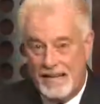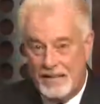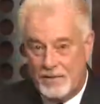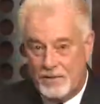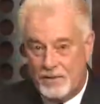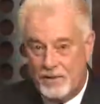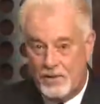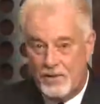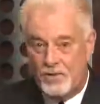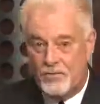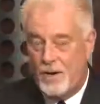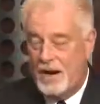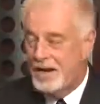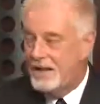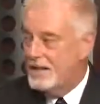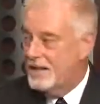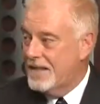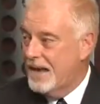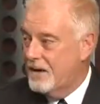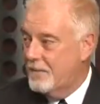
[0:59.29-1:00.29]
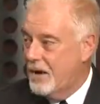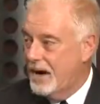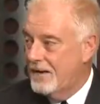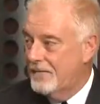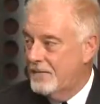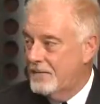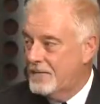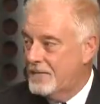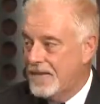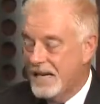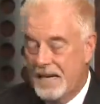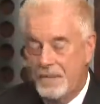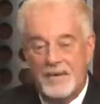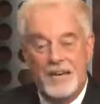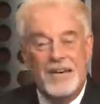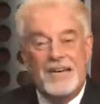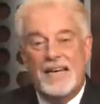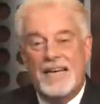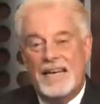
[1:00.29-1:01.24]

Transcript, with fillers: It's the strength of that Ravens team.